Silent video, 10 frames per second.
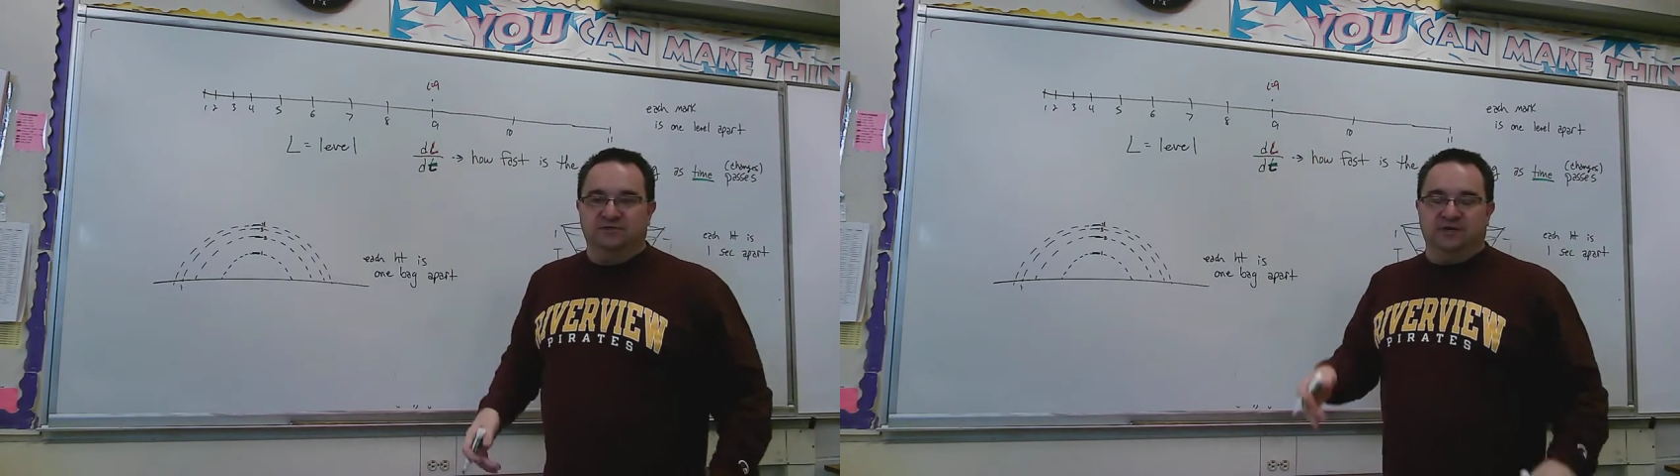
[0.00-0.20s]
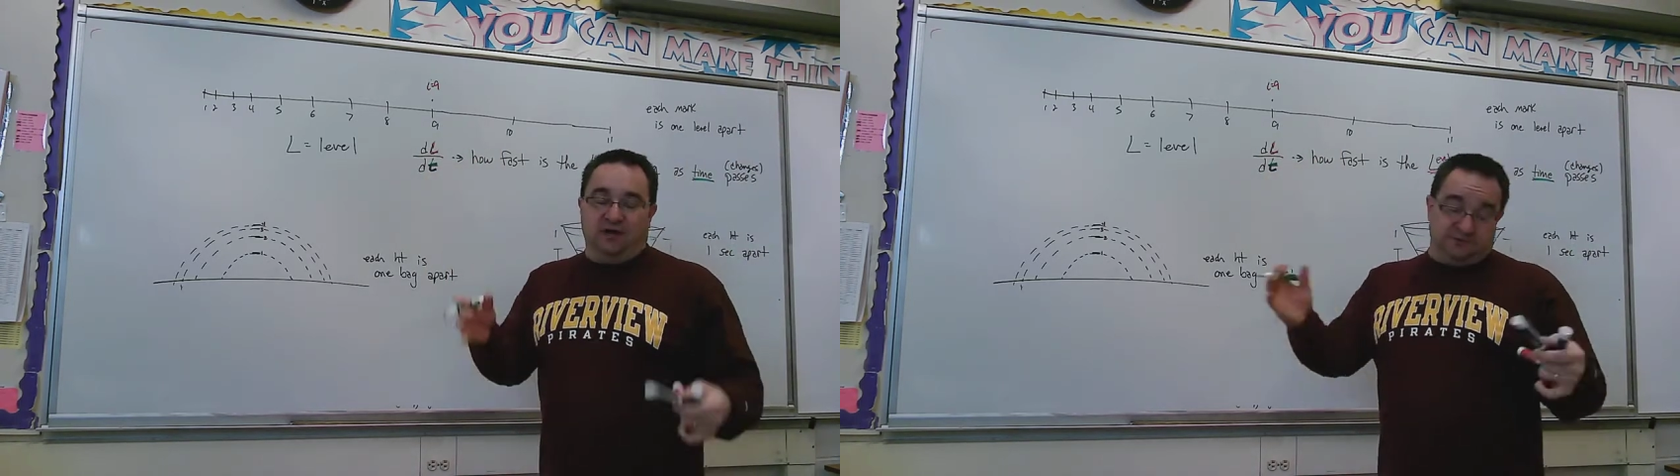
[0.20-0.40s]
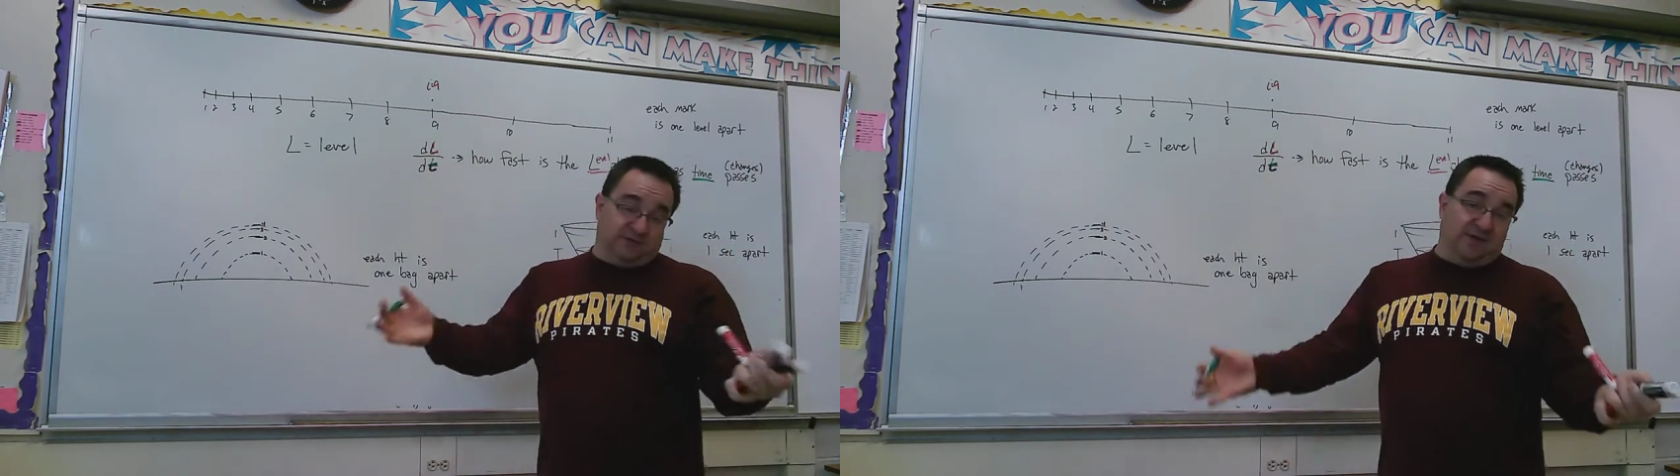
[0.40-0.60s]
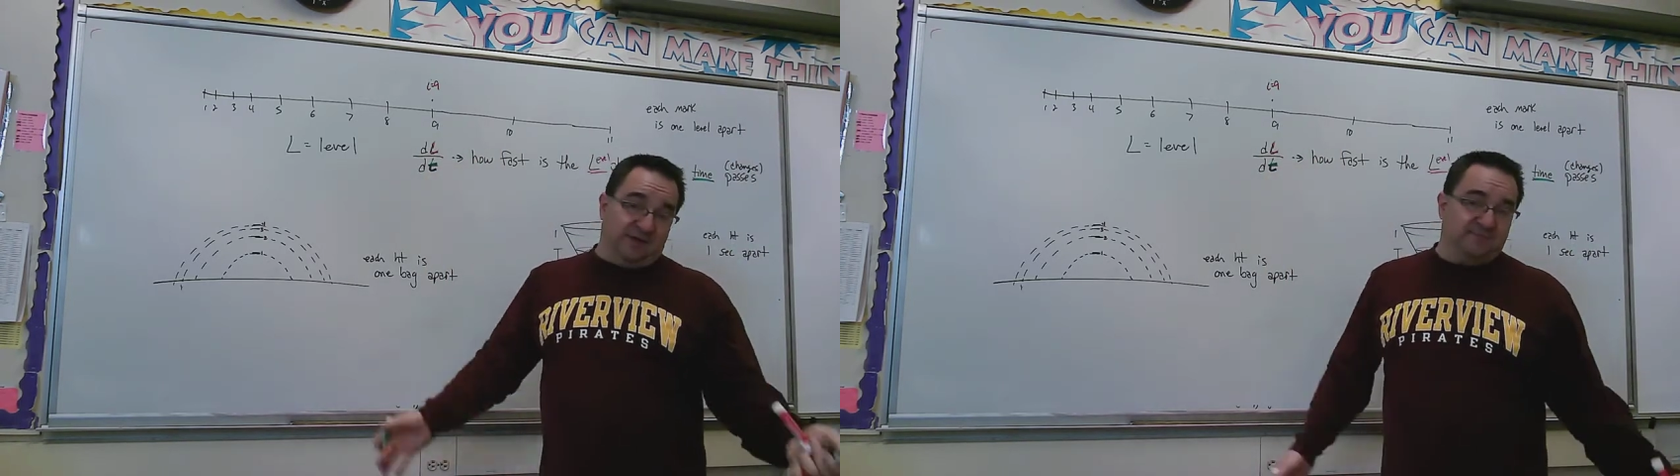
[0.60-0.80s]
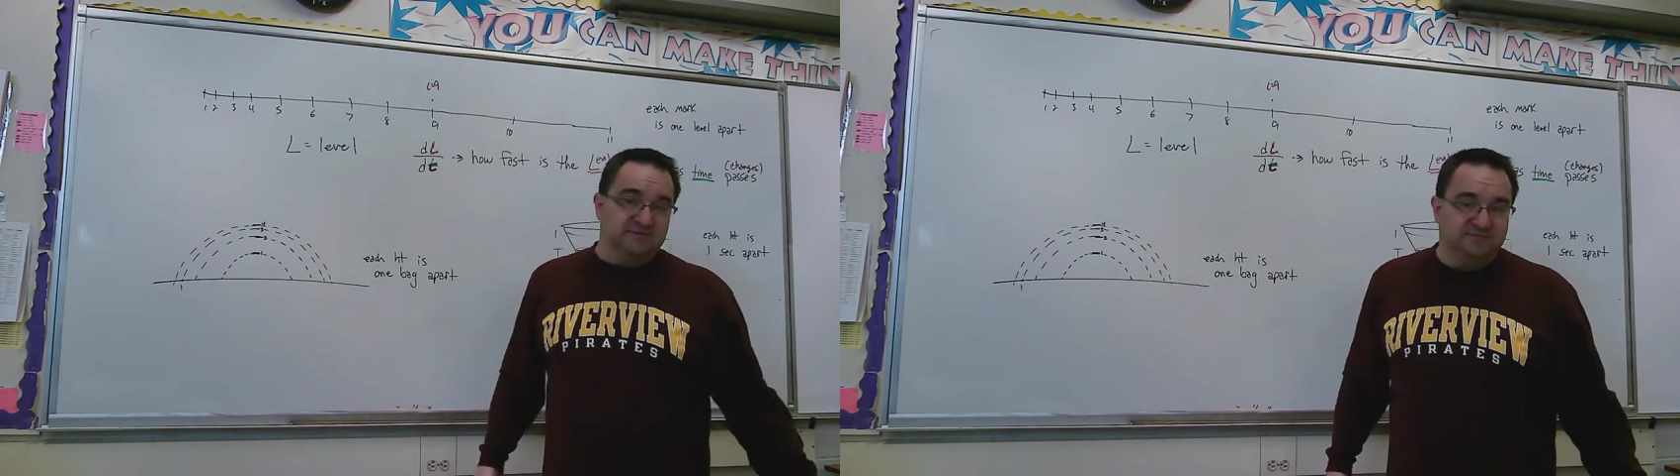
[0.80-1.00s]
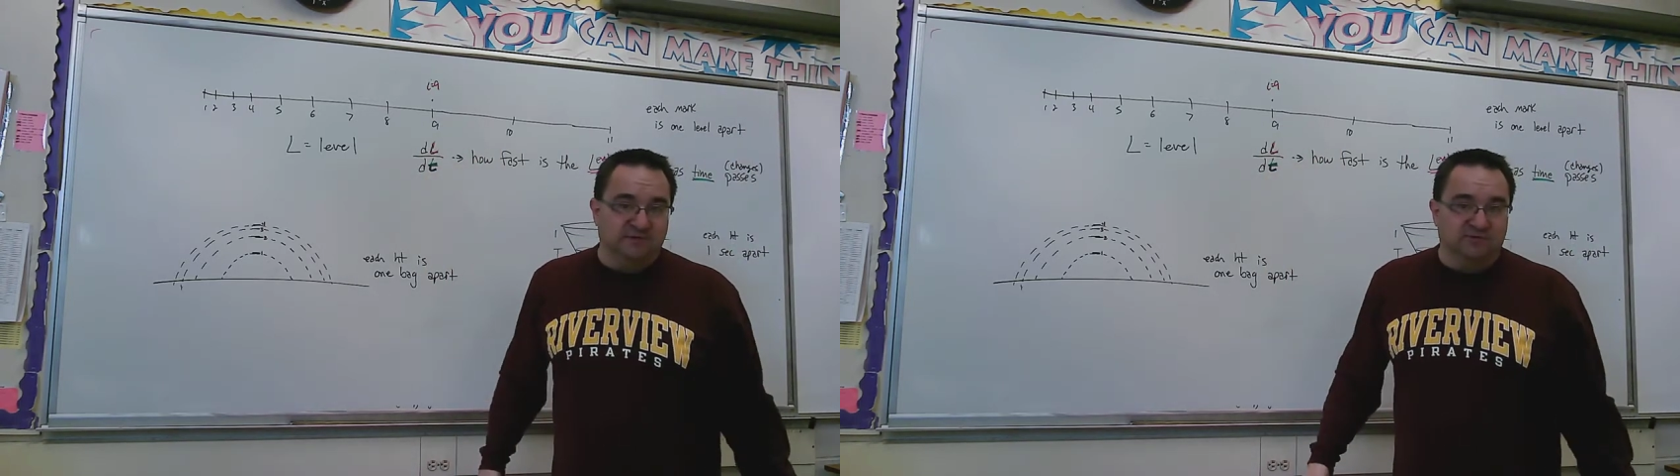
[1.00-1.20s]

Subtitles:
It also happens to be a